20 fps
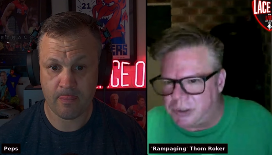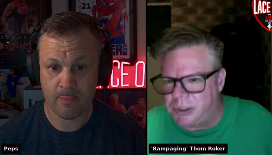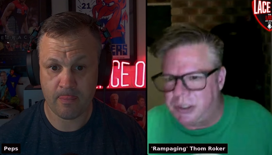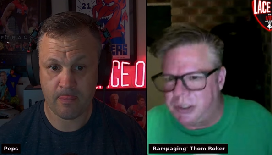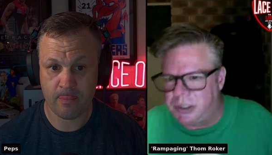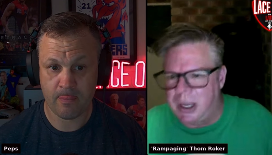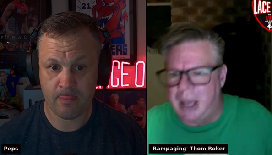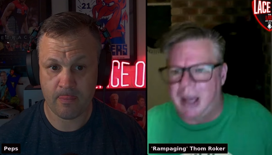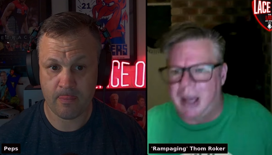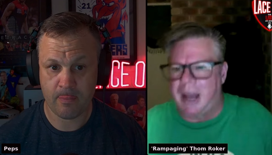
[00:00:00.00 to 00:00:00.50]
Speaker 1: a few
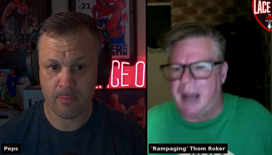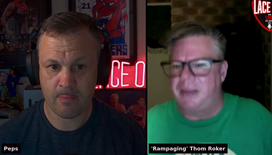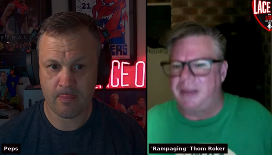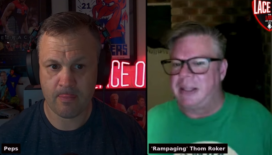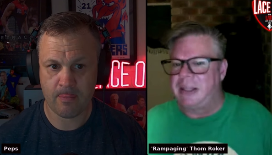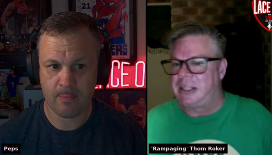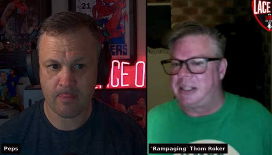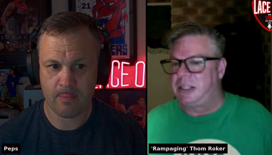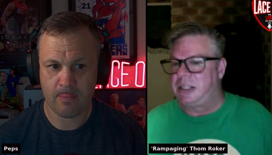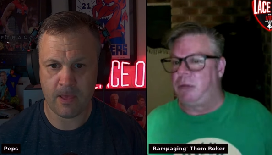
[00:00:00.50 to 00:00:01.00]

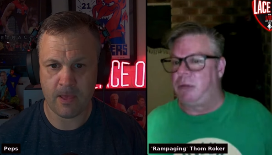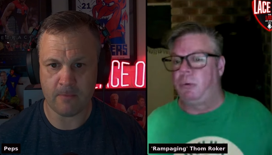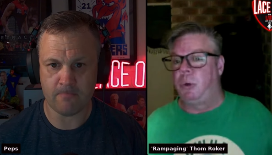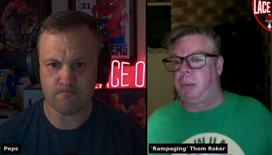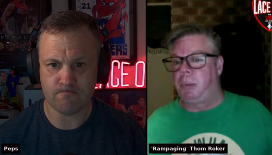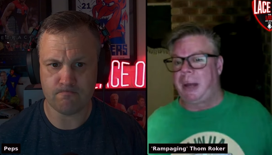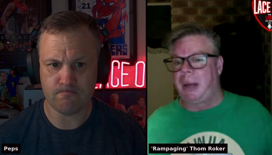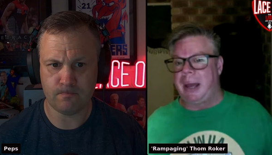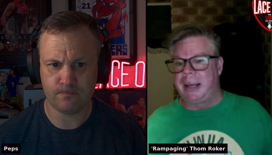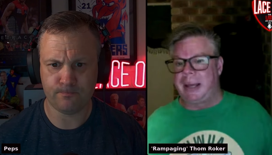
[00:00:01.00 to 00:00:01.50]
spots, and
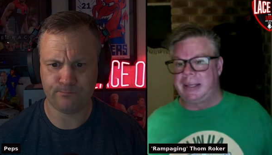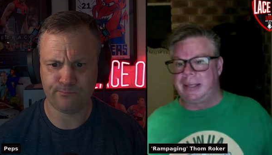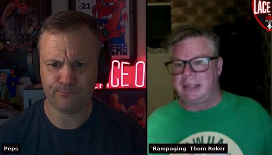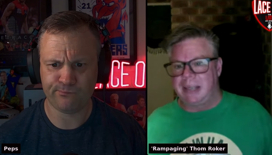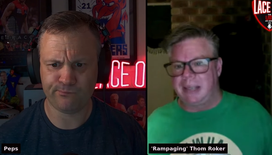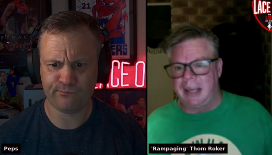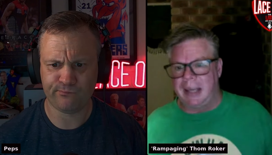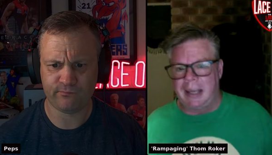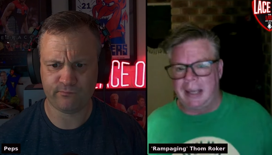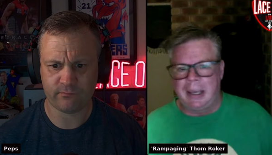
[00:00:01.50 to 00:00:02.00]
there's still good
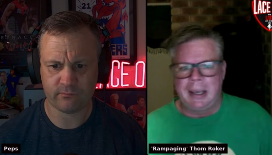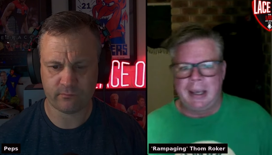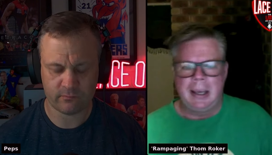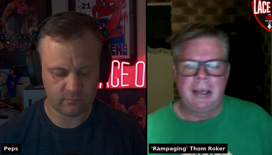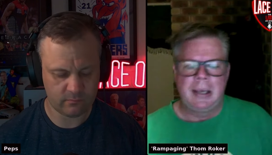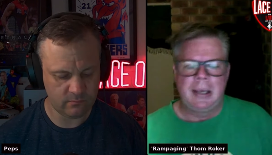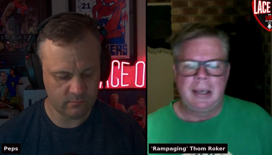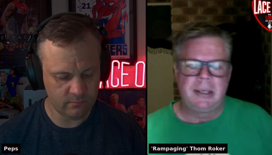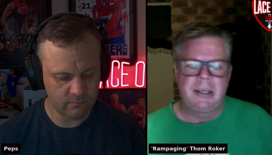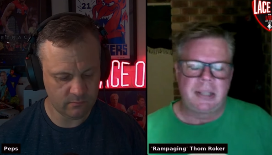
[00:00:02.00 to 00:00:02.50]
players
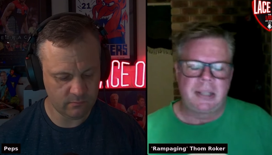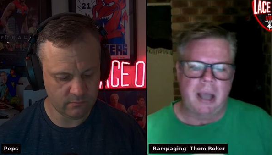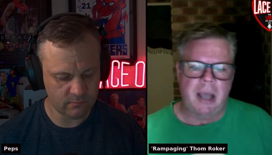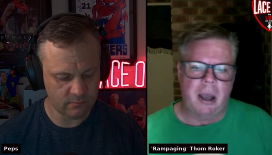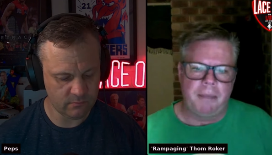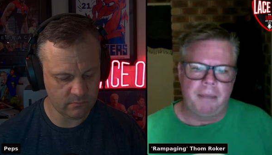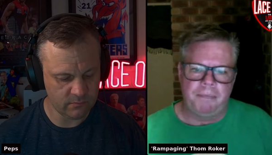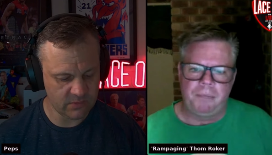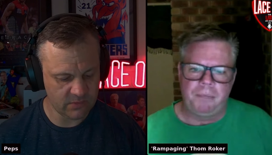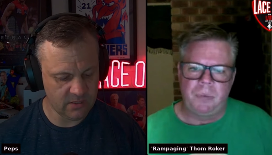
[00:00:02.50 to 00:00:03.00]
there. Yeah.
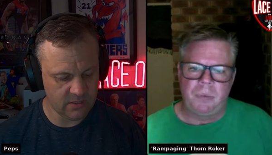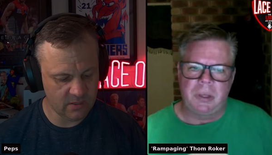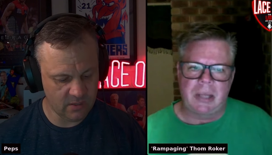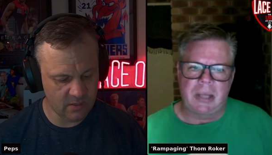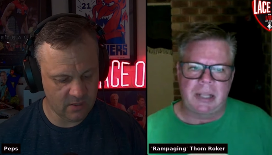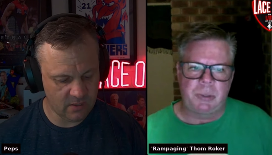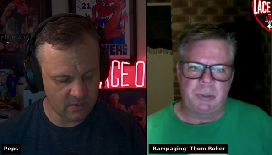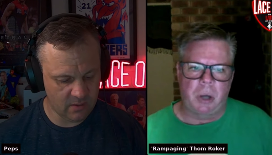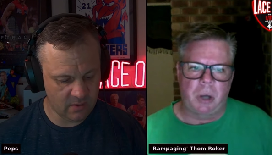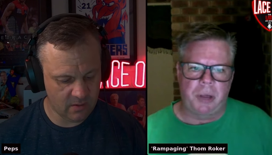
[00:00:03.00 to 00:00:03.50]
So
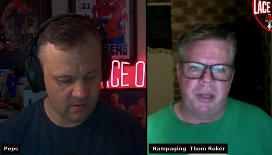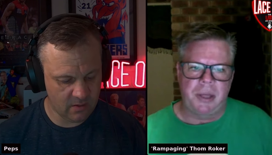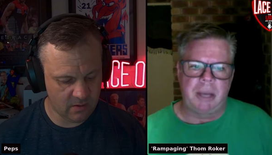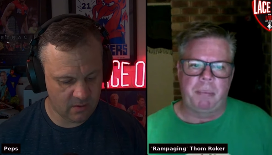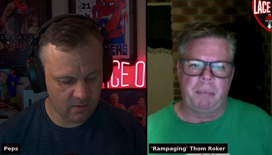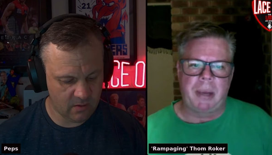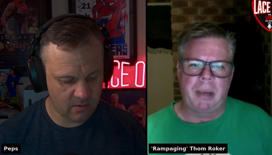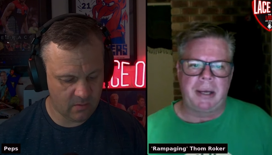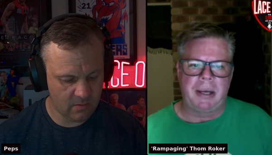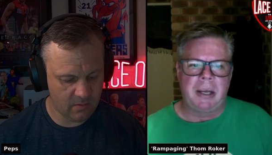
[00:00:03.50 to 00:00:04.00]
that's what
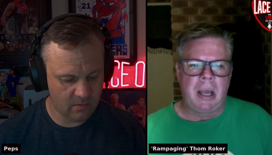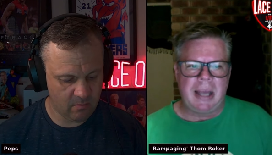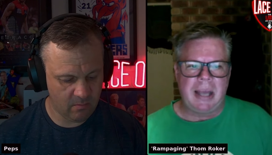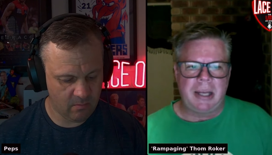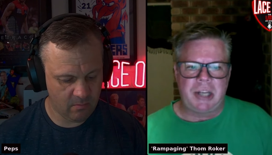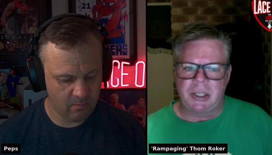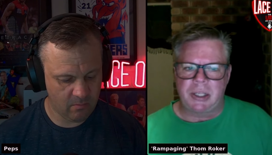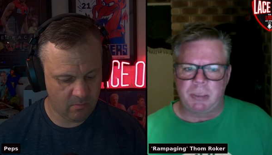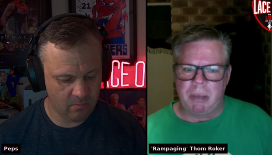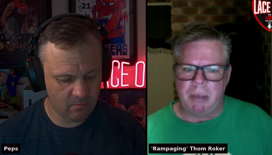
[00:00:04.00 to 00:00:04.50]
I think. But
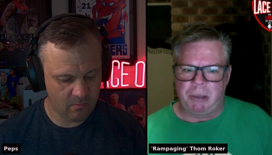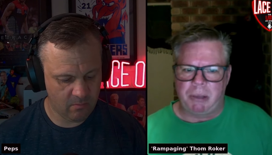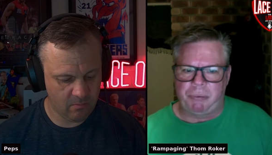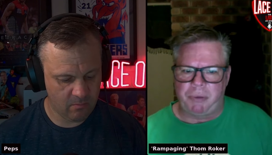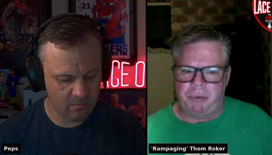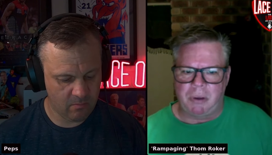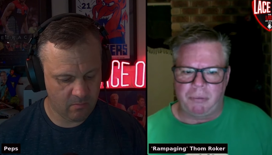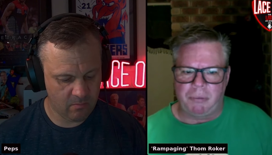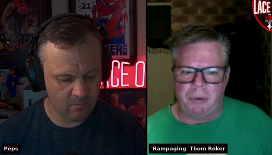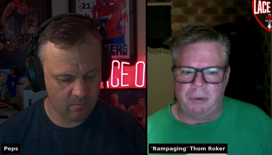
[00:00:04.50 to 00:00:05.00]
Jagga
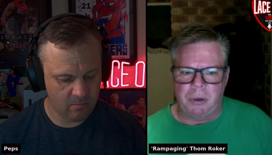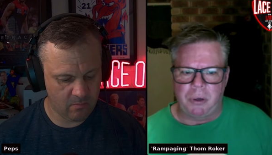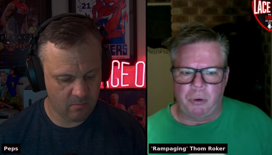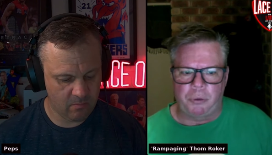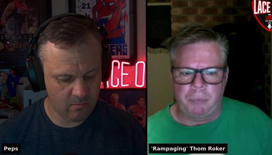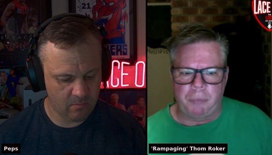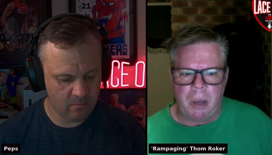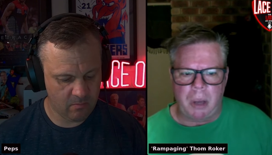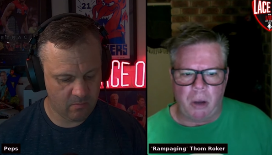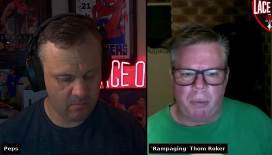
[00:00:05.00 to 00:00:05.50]
Smith for
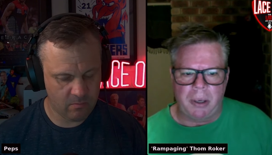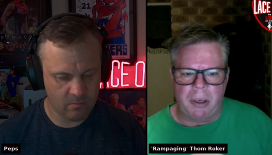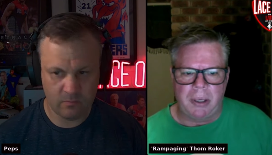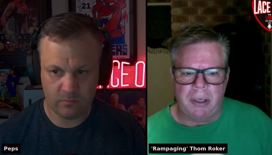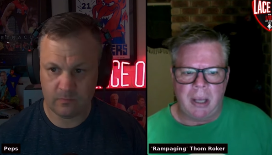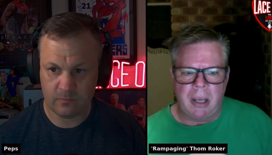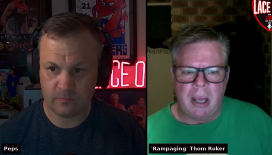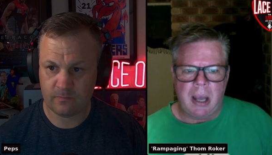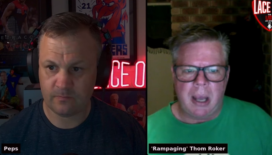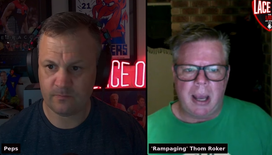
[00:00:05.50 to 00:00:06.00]
North
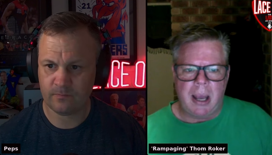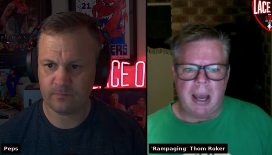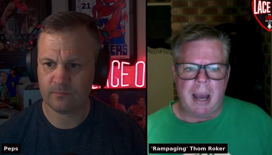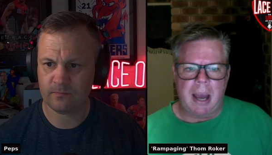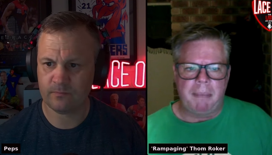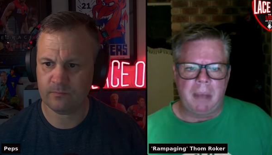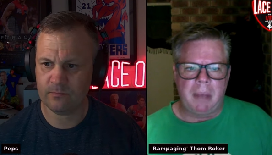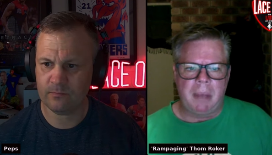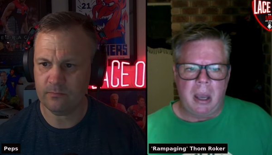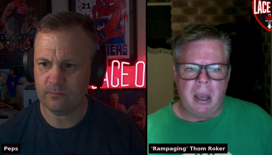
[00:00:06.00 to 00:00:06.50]
Melbourne,
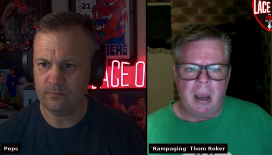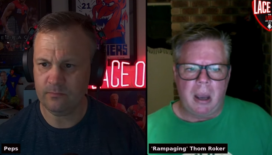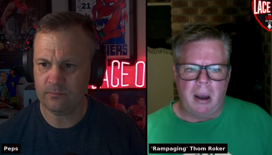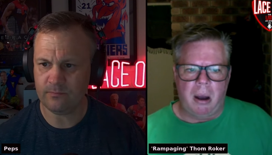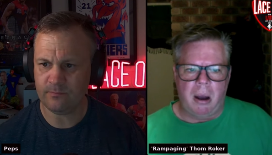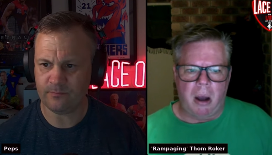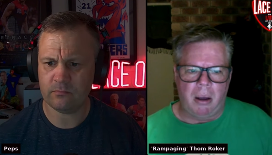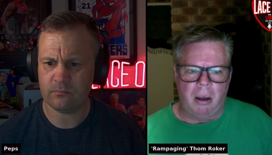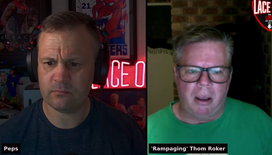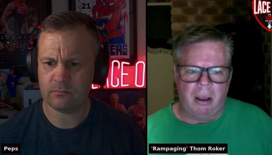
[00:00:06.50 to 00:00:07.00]

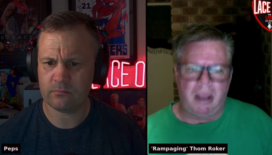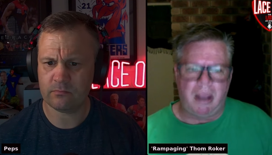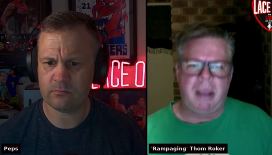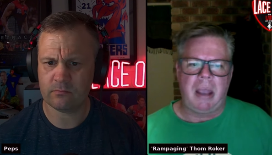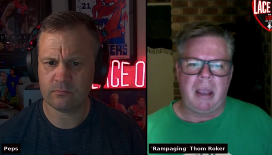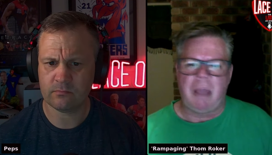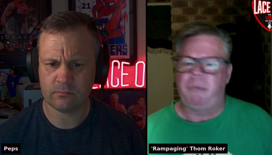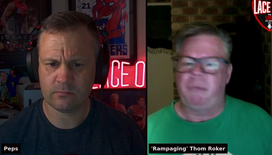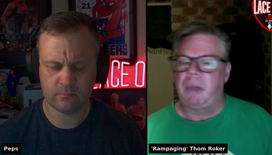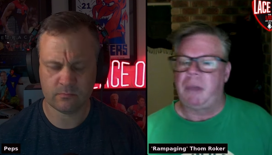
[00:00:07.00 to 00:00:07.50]

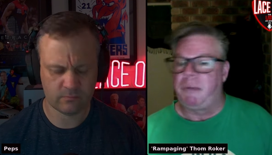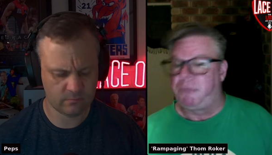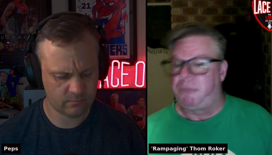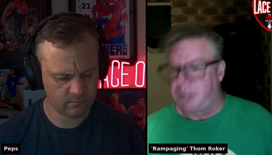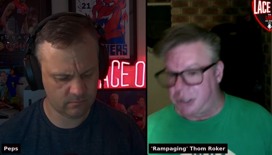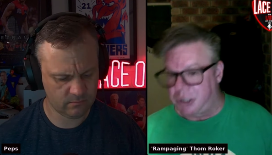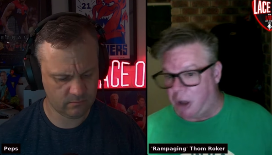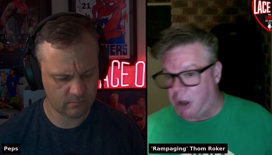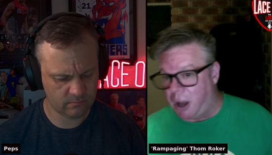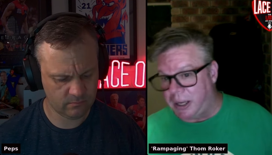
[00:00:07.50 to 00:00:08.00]
if the
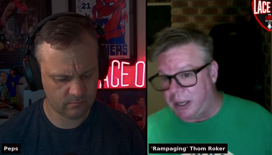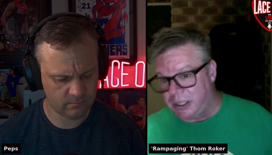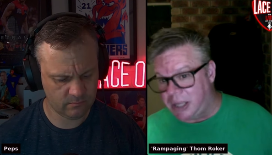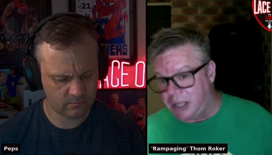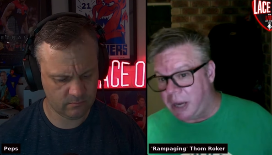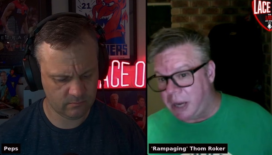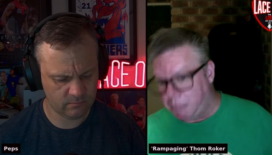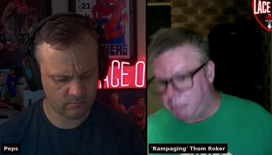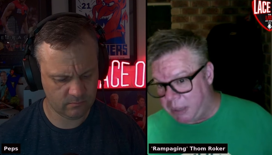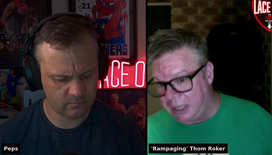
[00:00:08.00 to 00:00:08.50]
Tigers
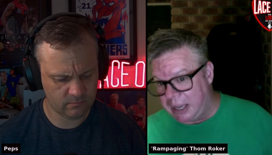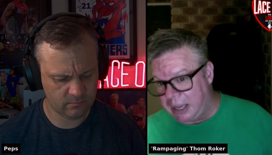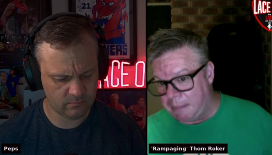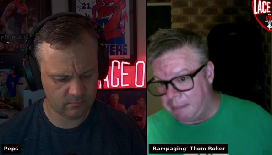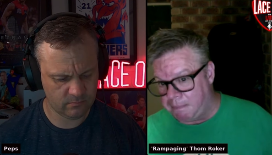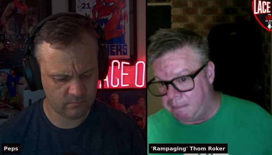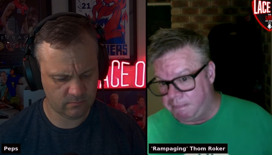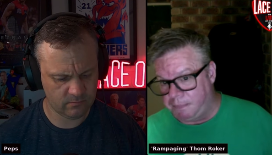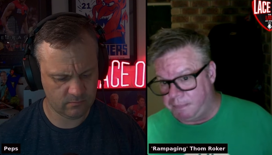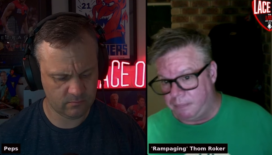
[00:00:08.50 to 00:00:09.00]
don't pick him,
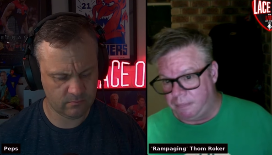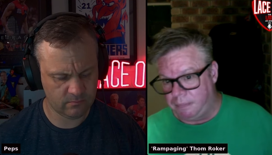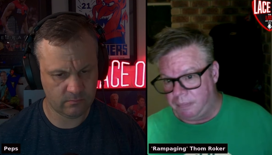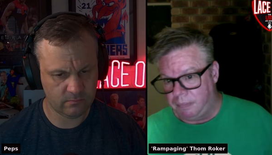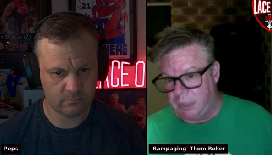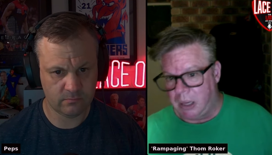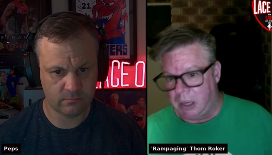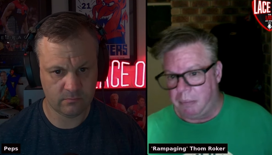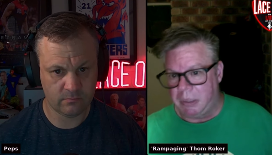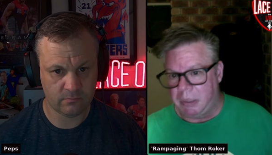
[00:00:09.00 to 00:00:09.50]

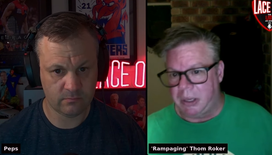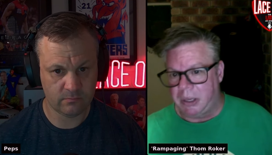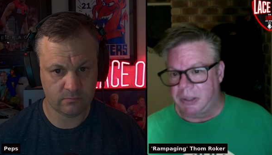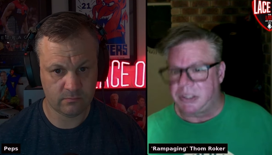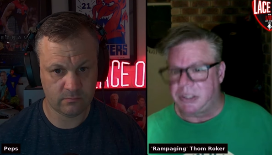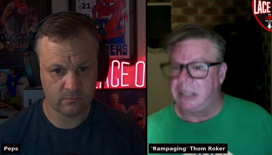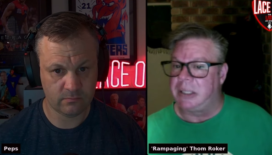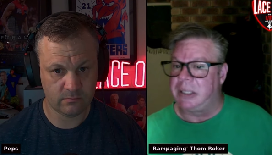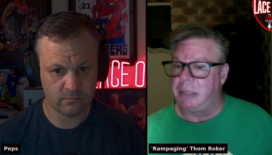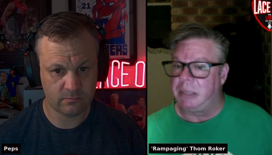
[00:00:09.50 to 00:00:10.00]
because he
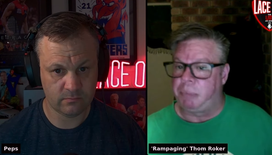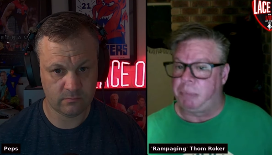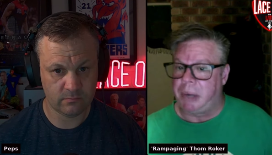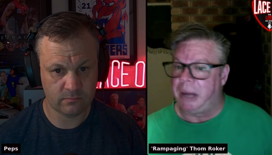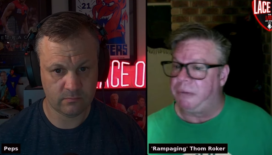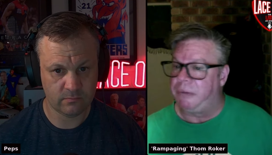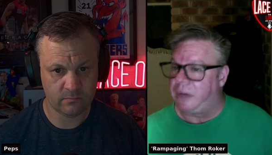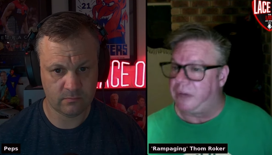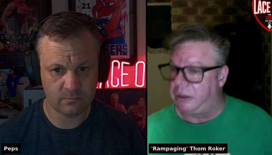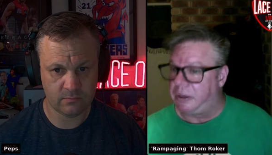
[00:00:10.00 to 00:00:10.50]
did play
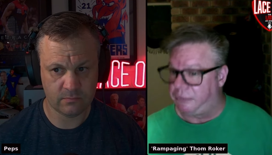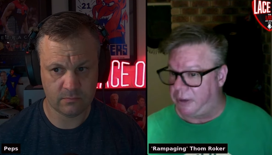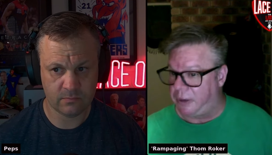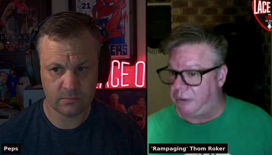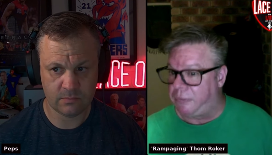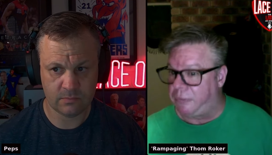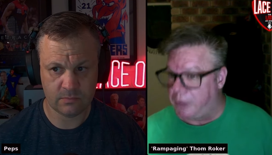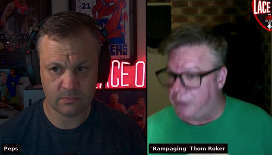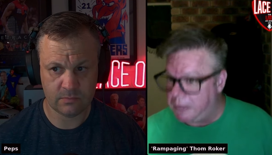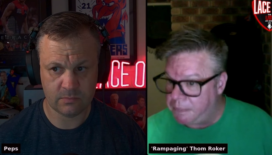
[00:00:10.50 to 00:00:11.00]
VFL for
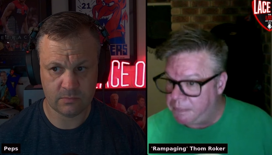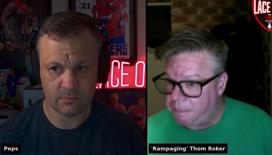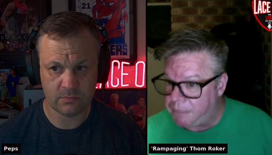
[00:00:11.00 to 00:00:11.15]
them,